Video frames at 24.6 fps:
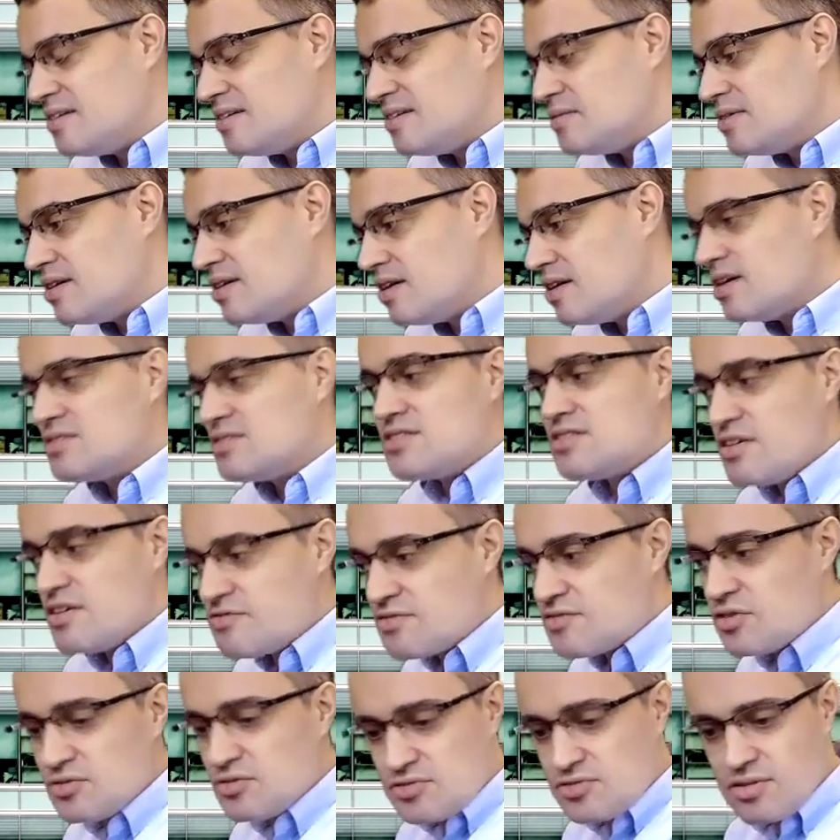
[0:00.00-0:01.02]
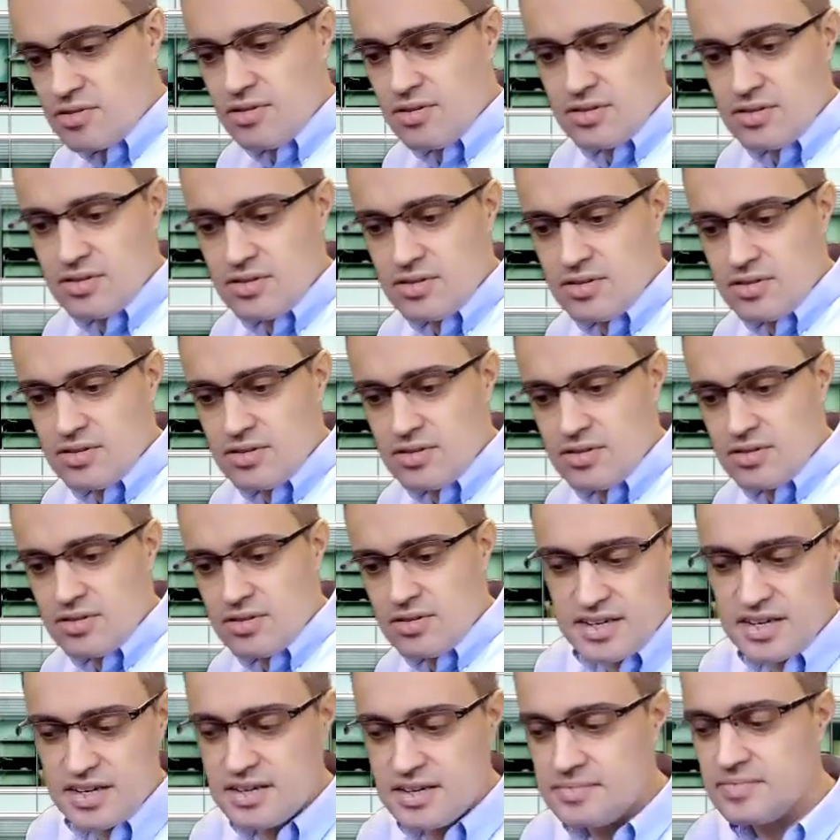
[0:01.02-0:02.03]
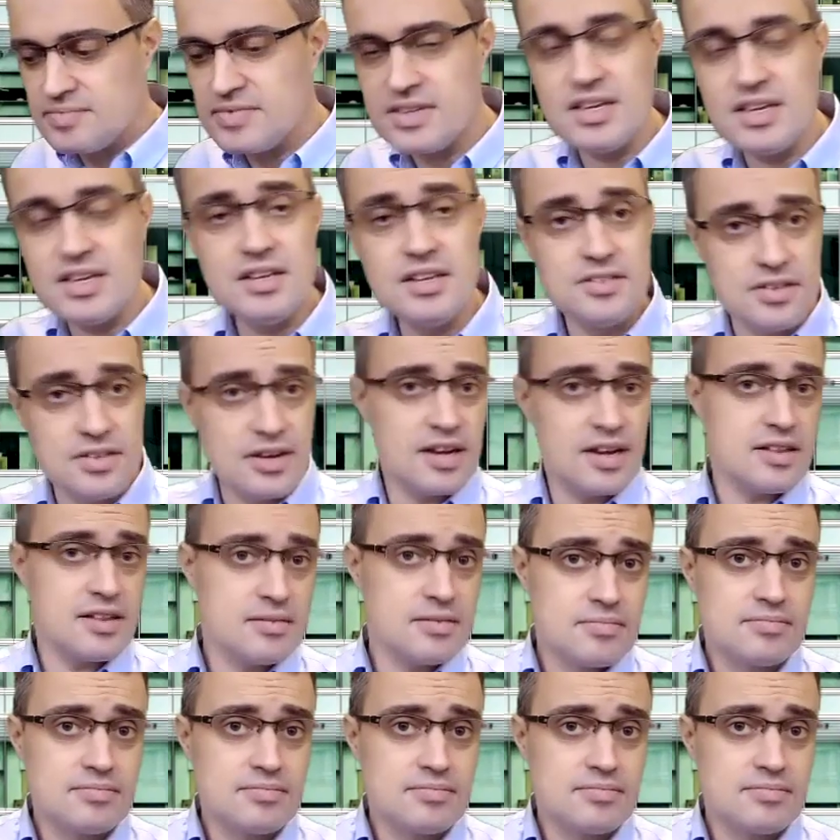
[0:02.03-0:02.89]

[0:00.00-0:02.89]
loss of controls of their insulin.